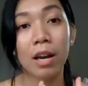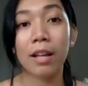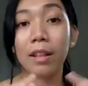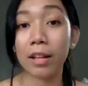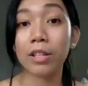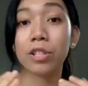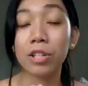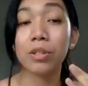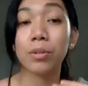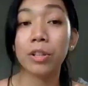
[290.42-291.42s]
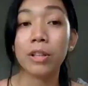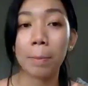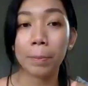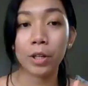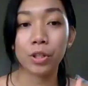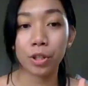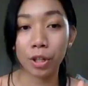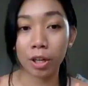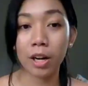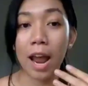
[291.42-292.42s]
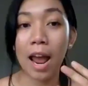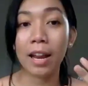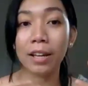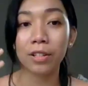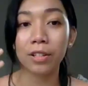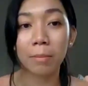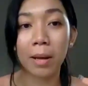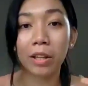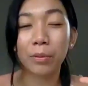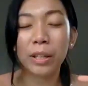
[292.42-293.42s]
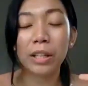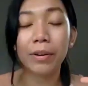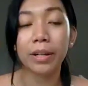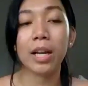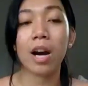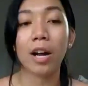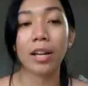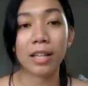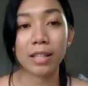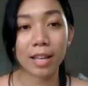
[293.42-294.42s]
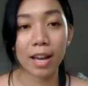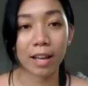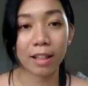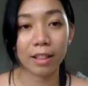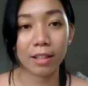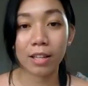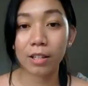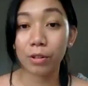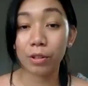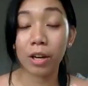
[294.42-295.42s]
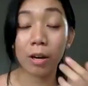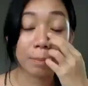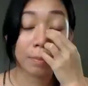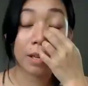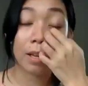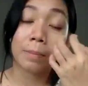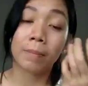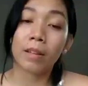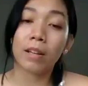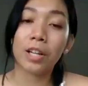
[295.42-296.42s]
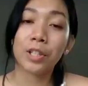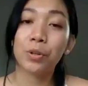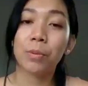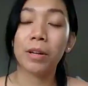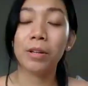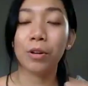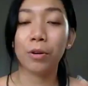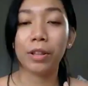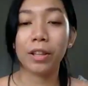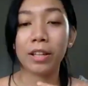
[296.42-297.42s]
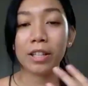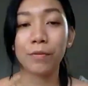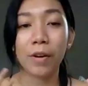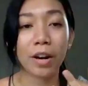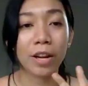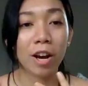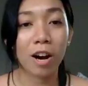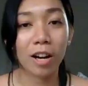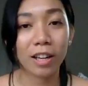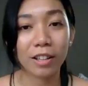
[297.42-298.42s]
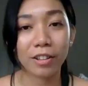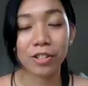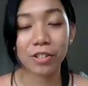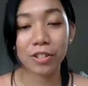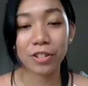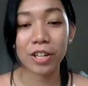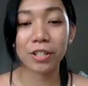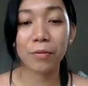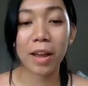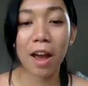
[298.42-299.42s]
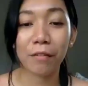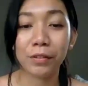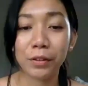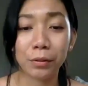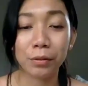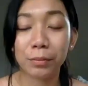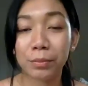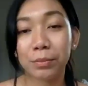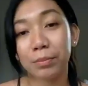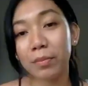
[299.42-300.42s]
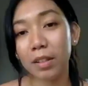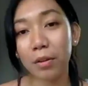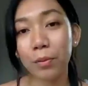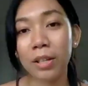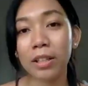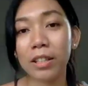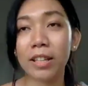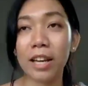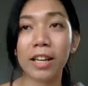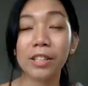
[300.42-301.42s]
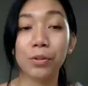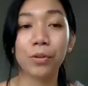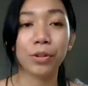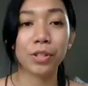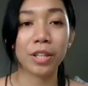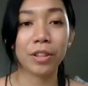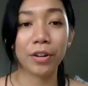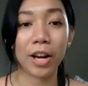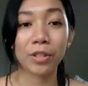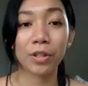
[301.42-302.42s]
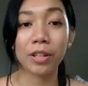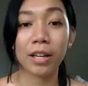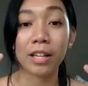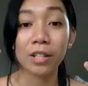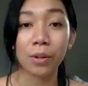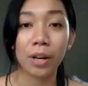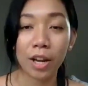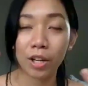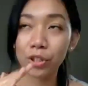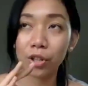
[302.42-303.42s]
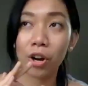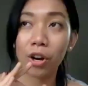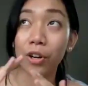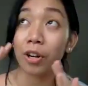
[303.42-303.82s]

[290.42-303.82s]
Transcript: that adjusts to the temperature and doesn't make it really, really hot inside. So, um, Assume, you know, that it's very hot in this country, so we have to really take into consideration the insulation or